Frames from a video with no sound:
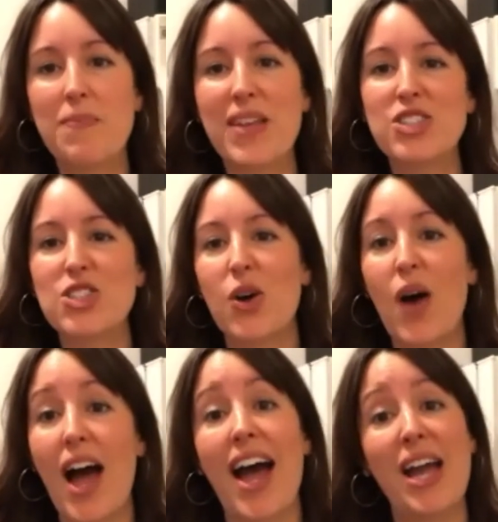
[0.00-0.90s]
And so
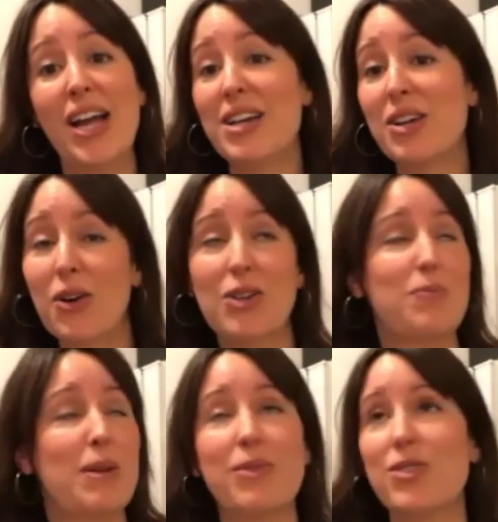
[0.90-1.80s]
I encourage
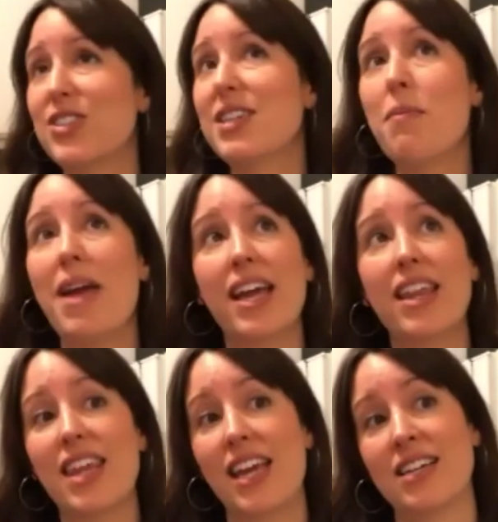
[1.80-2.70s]
people just to make
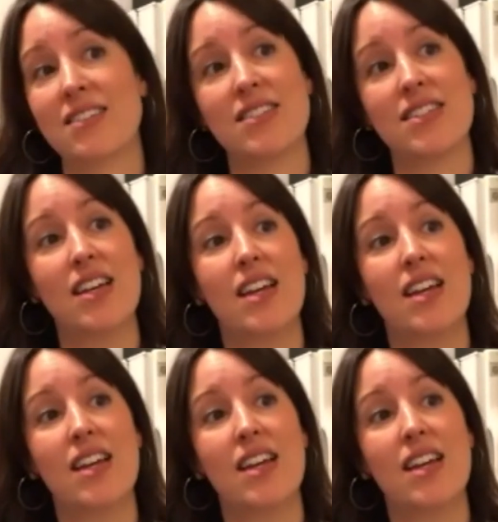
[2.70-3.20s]
things